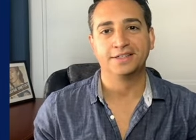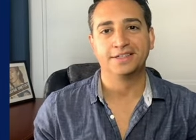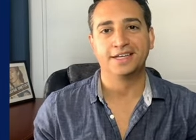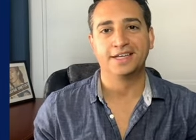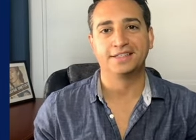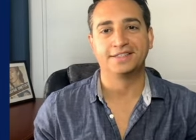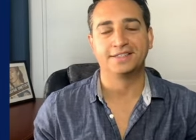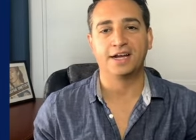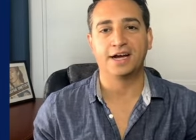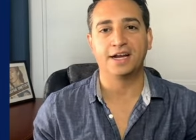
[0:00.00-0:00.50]

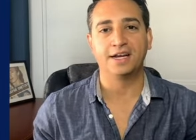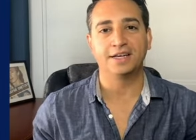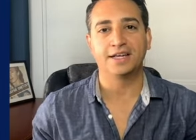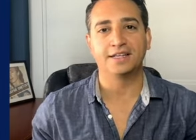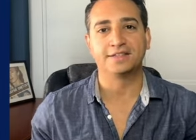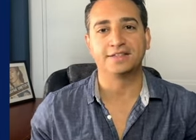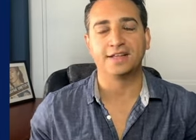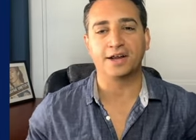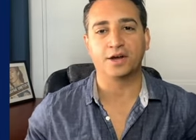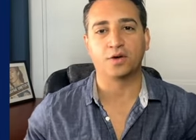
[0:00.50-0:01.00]
It's not
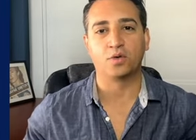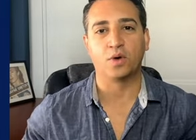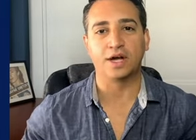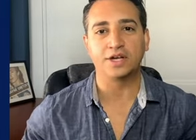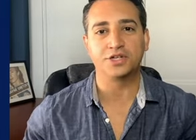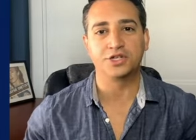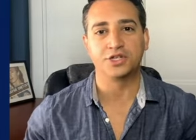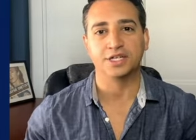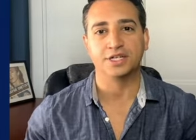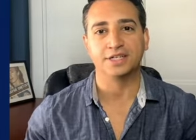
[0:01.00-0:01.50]
a
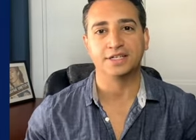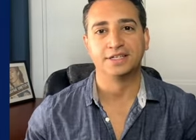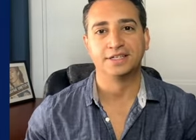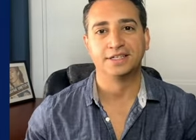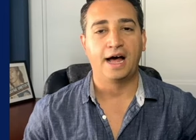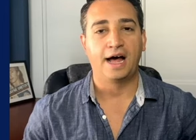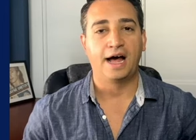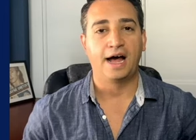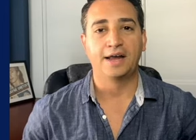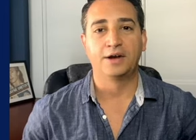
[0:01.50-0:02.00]
question.
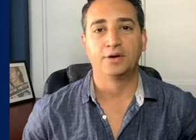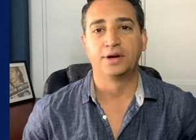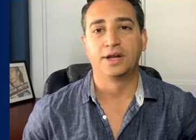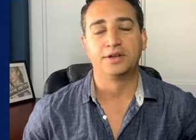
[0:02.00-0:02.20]
I don't